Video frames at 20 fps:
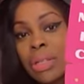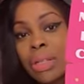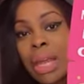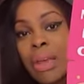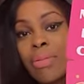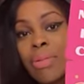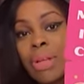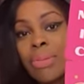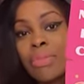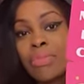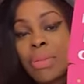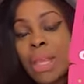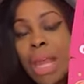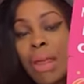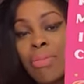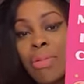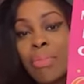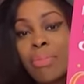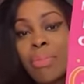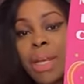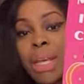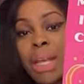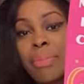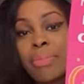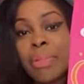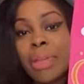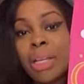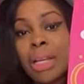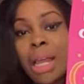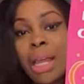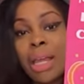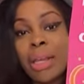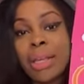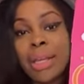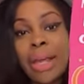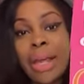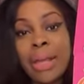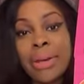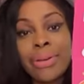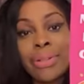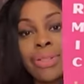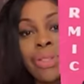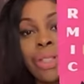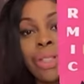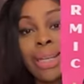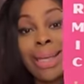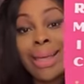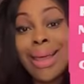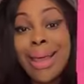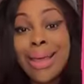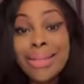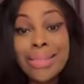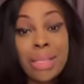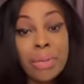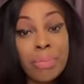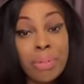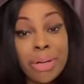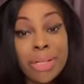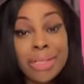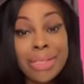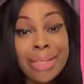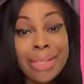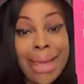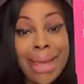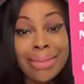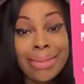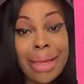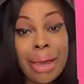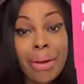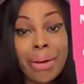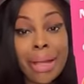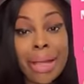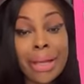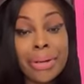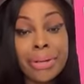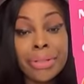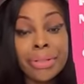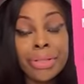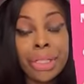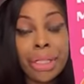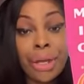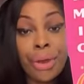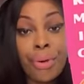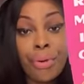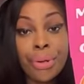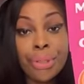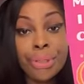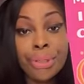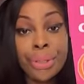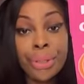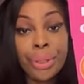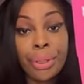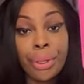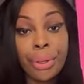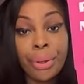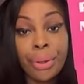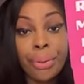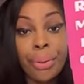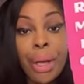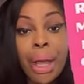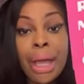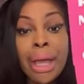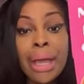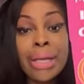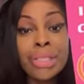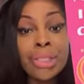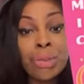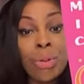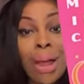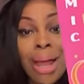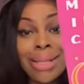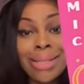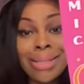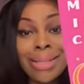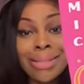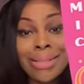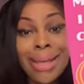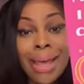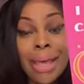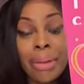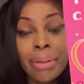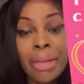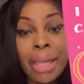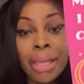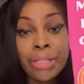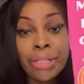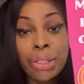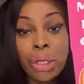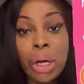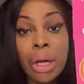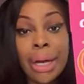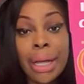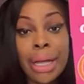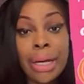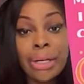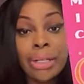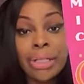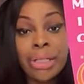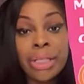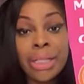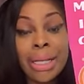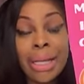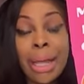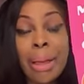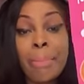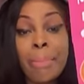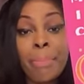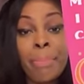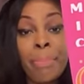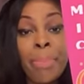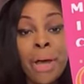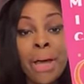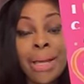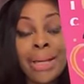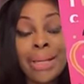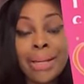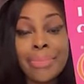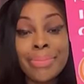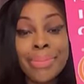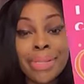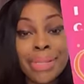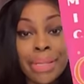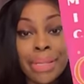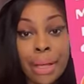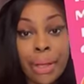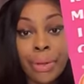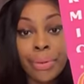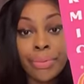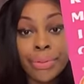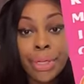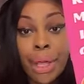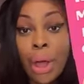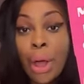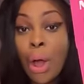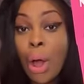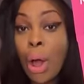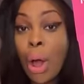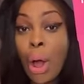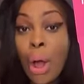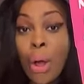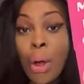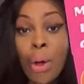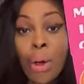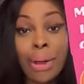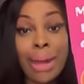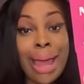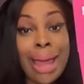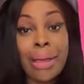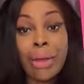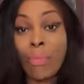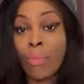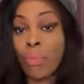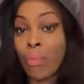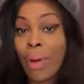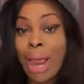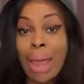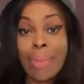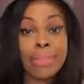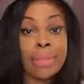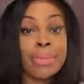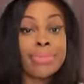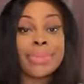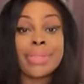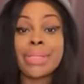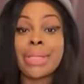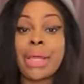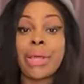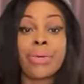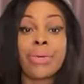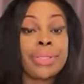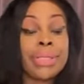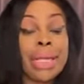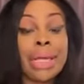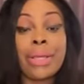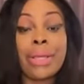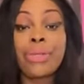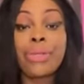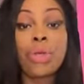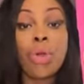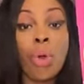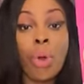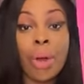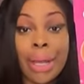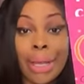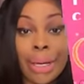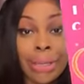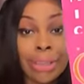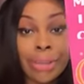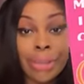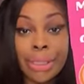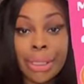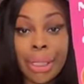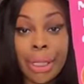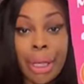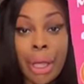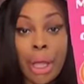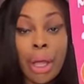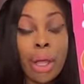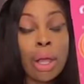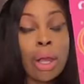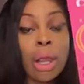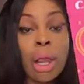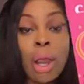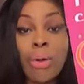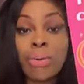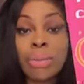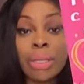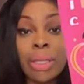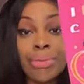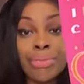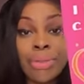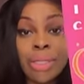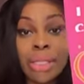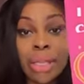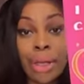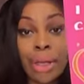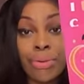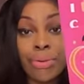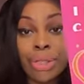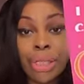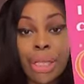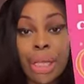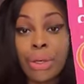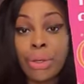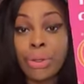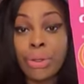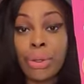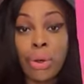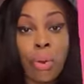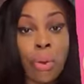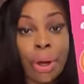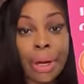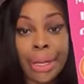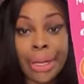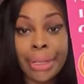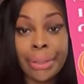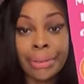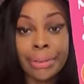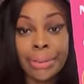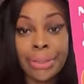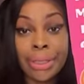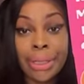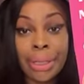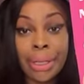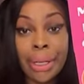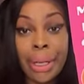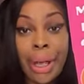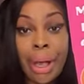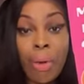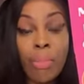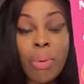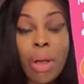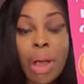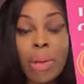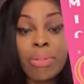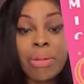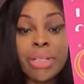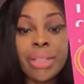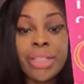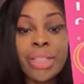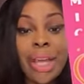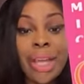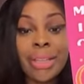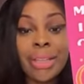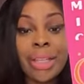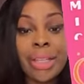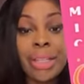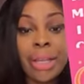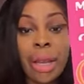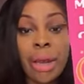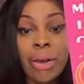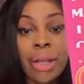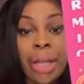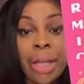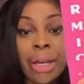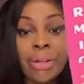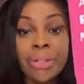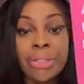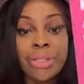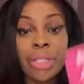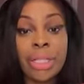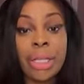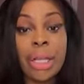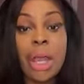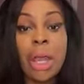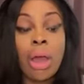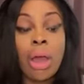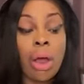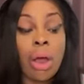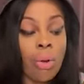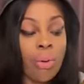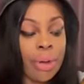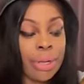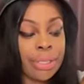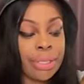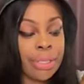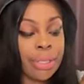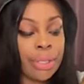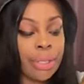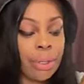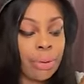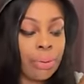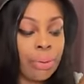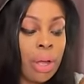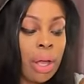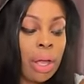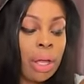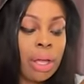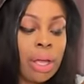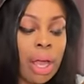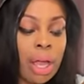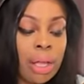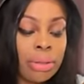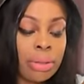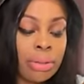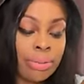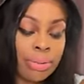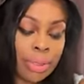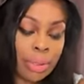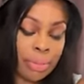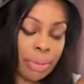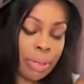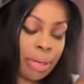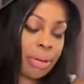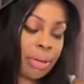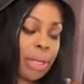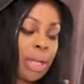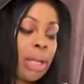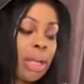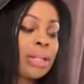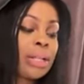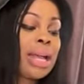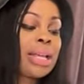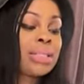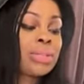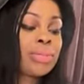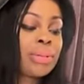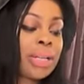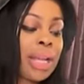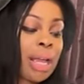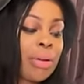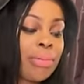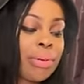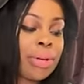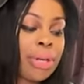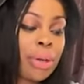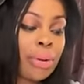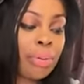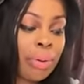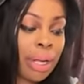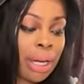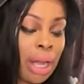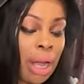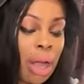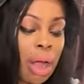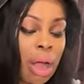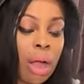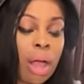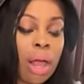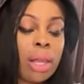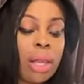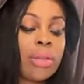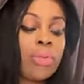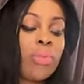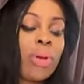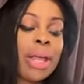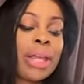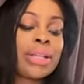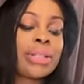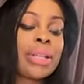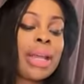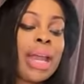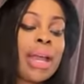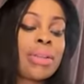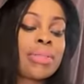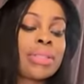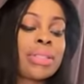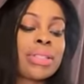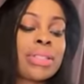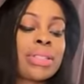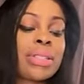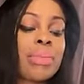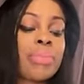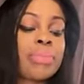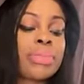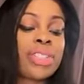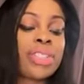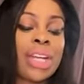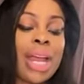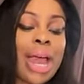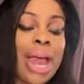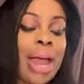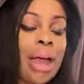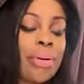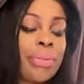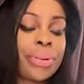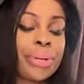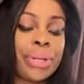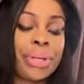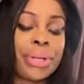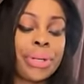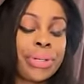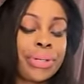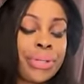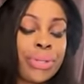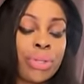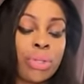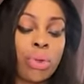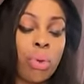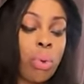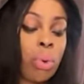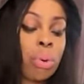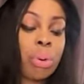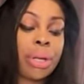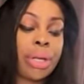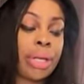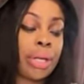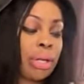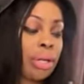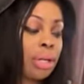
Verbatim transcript: They were, they were manipulating energy to project their energy onto you and try to take, get your energy and put themselves all, like, wrap themselves in your energy, cloak themselves in your energy while projecting their energy onto you. Come through, Spirit. That's what they were doing. All the way down to some childhood story.